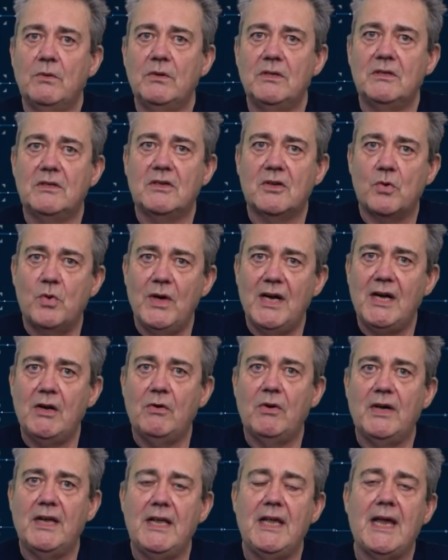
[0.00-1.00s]
would
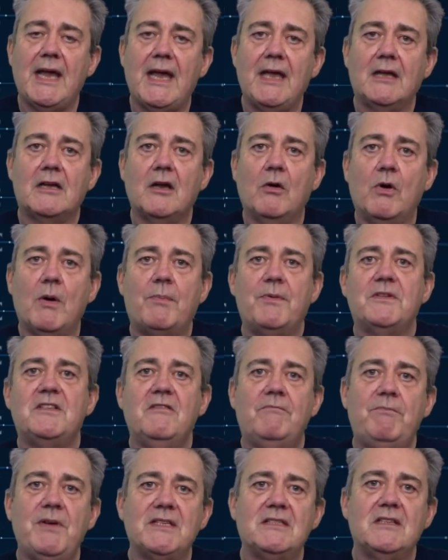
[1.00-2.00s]
query a
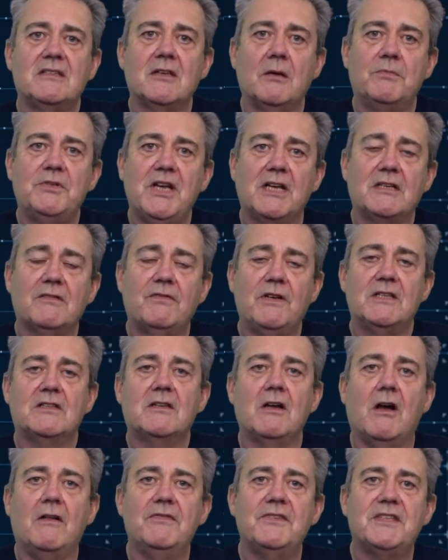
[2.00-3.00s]
cooperative business object for its
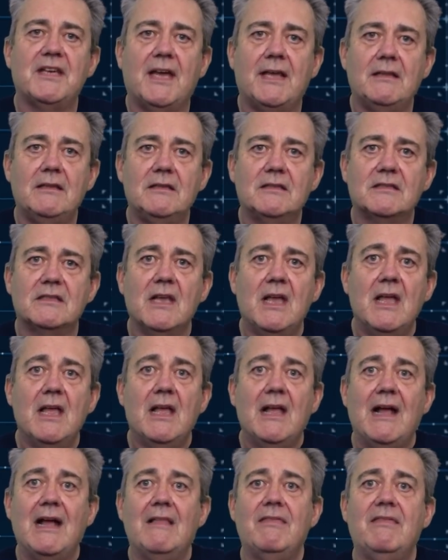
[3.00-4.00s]
contents
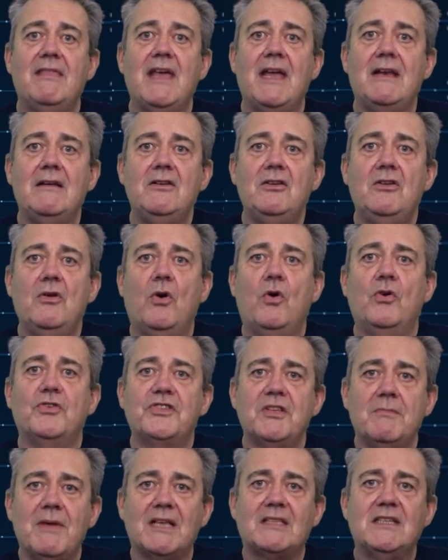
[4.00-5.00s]
and then
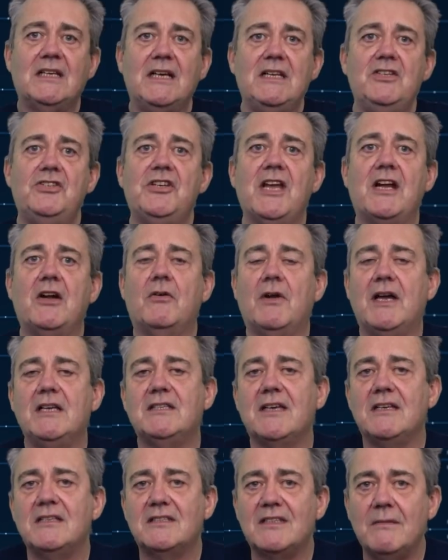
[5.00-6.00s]
automatically
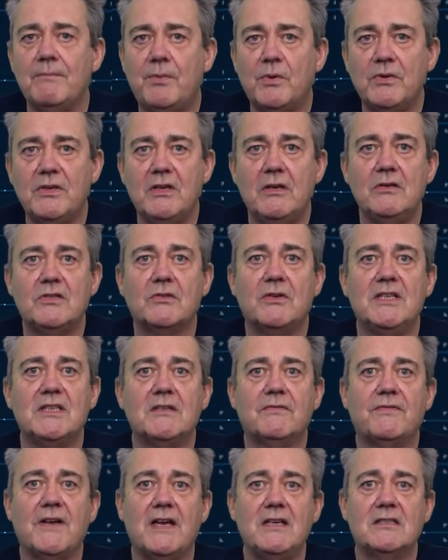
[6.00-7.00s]
generate a simple user
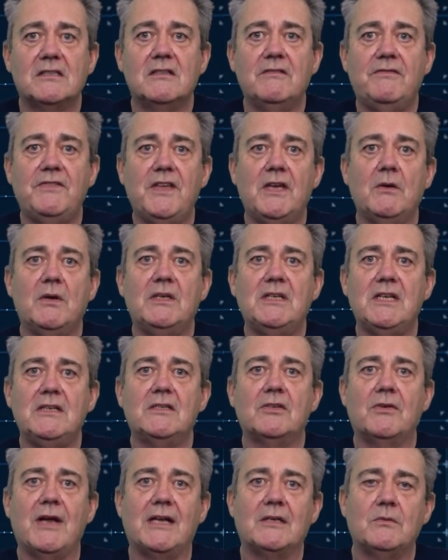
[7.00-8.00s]
interface to view and
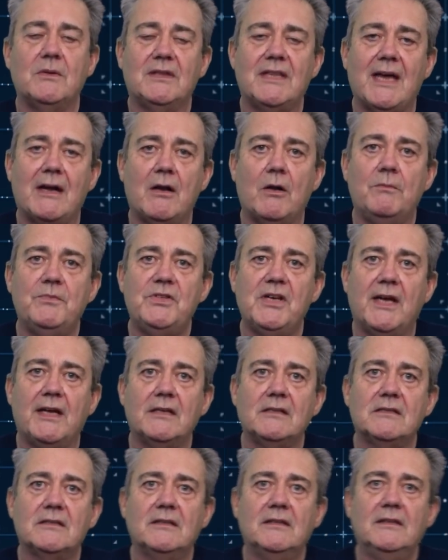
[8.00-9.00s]
interact with that
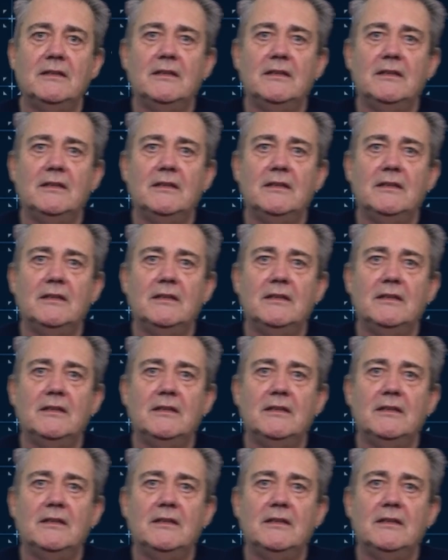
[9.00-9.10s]
object.